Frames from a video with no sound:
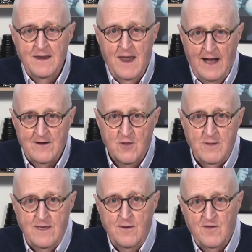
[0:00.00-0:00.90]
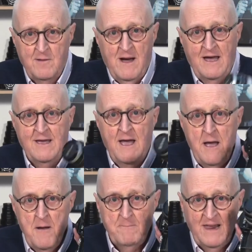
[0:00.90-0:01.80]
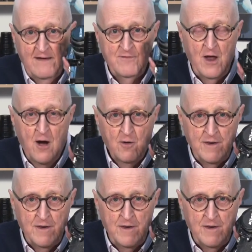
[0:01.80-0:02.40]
Now I'm going to be using my beloved old